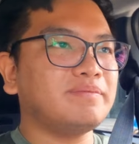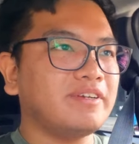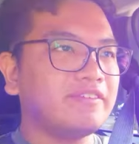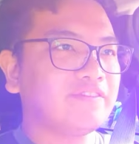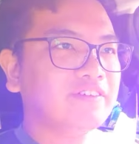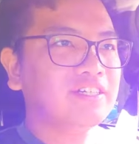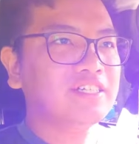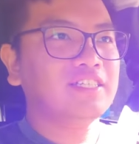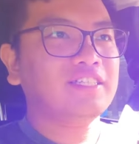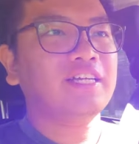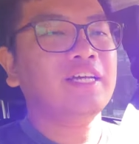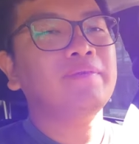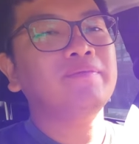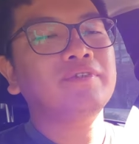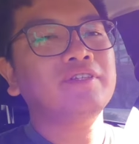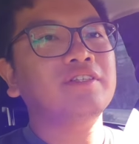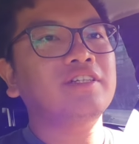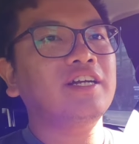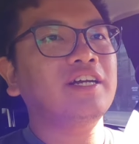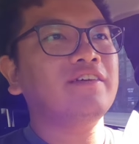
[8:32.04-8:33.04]
my first time
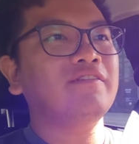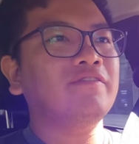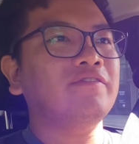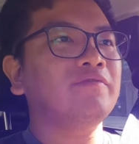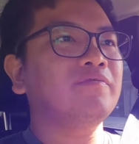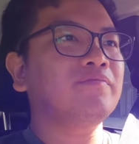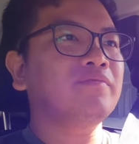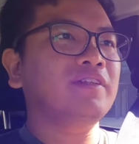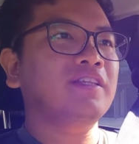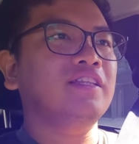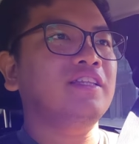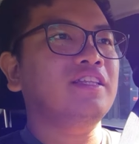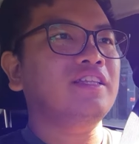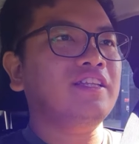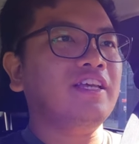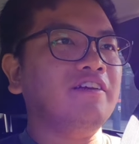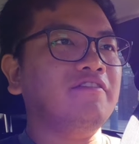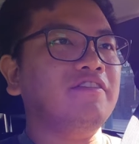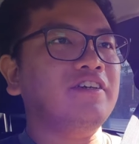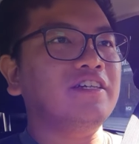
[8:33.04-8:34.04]
to drive
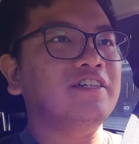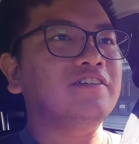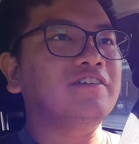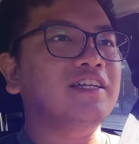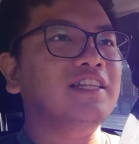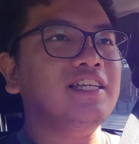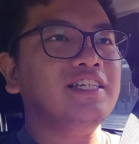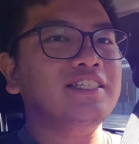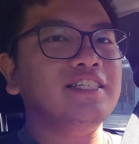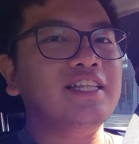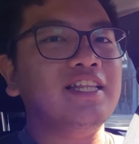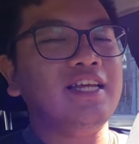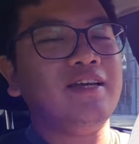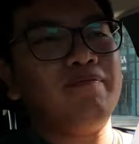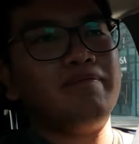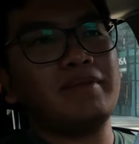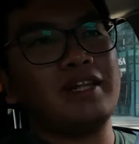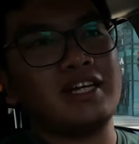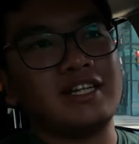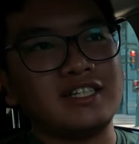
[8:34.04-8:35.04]
a Wigo at least the
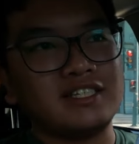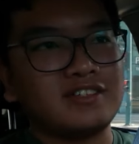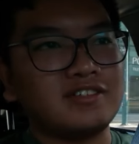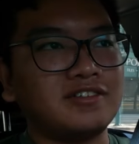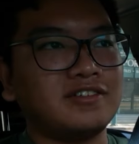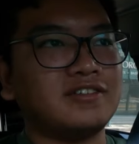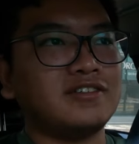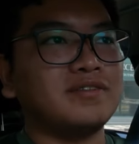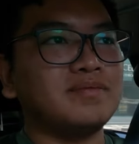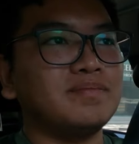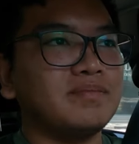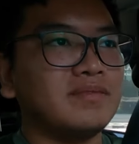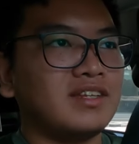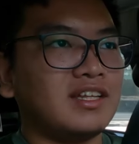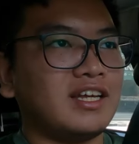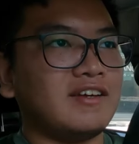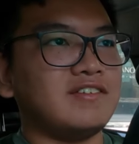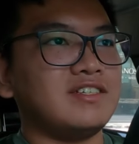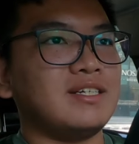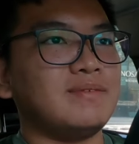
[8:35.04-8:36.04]
nameplate so
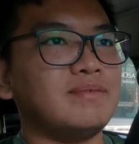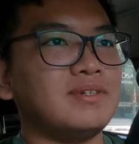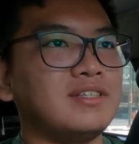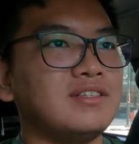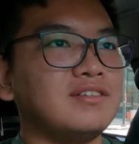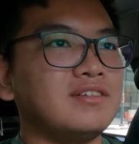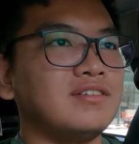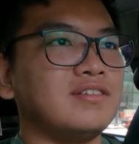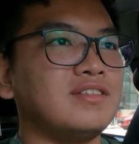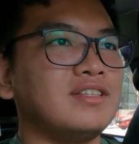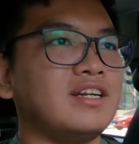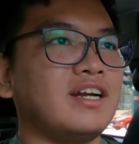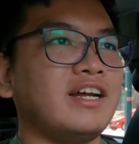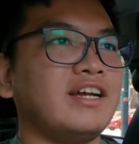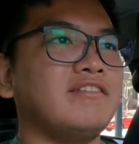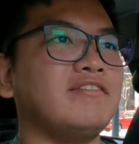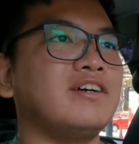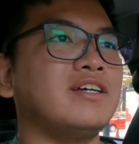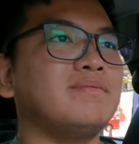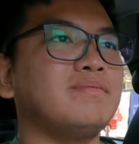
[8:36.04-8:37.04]
I was able to
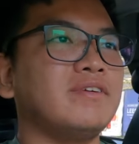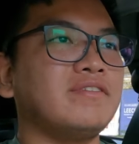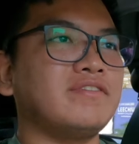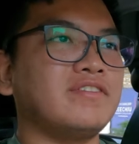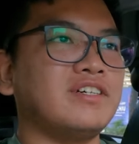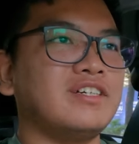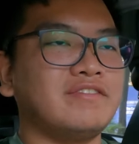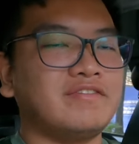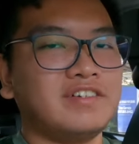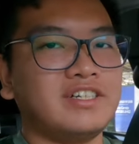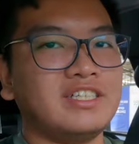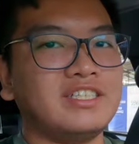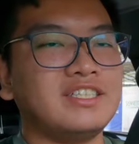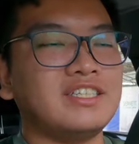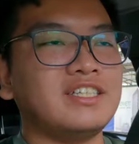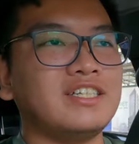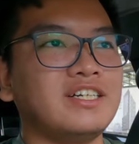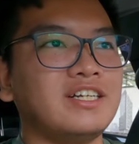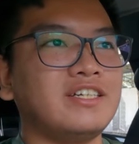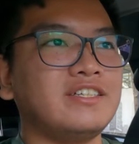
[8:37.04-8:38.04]
try one before the first
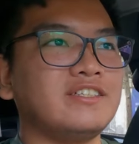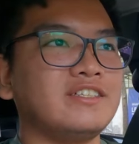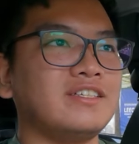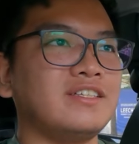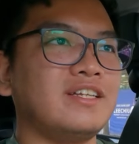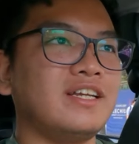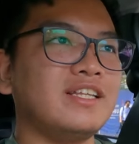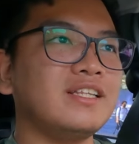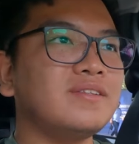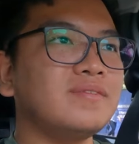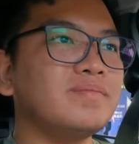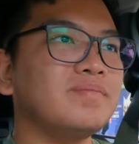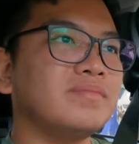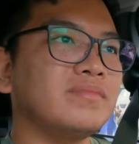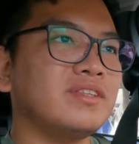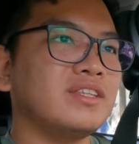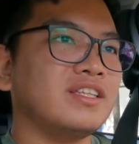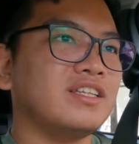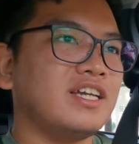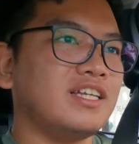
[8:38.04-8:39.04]
generation and
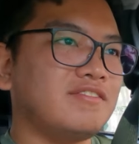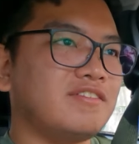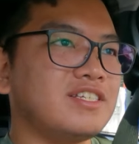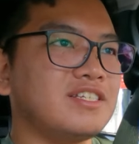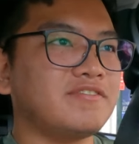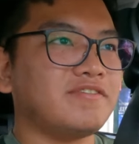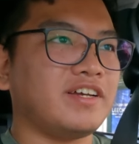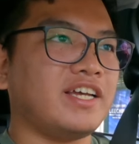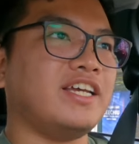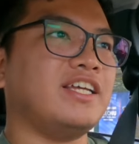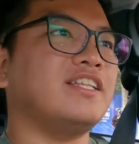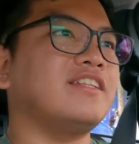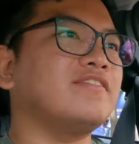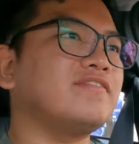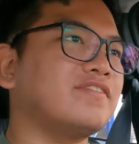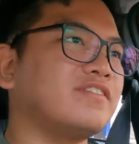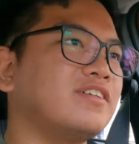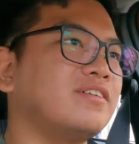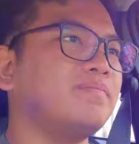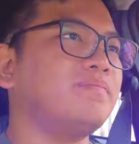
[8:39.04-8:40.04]
it was fine
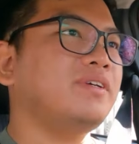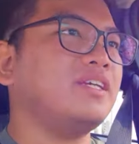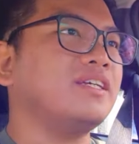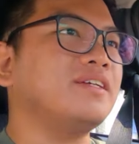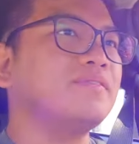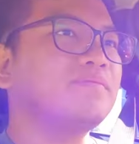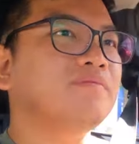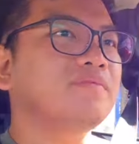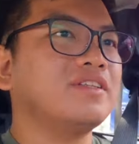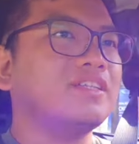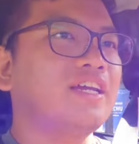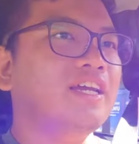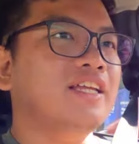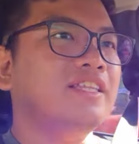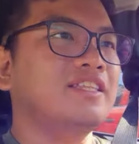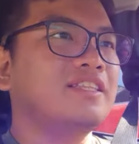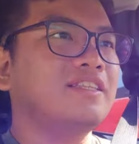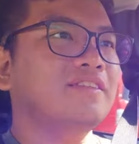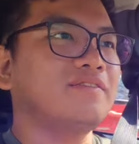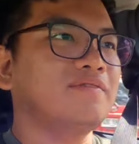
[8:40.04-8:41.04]
for me
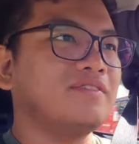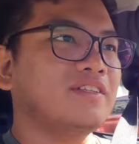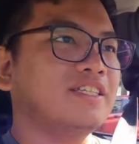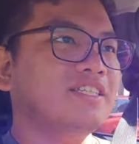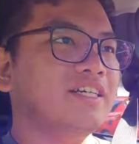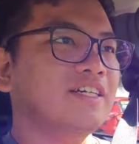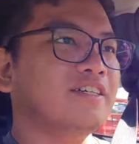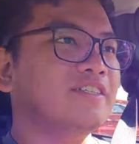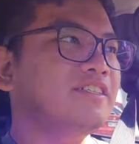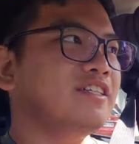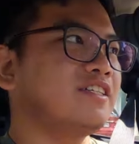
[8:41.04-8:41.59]
and the second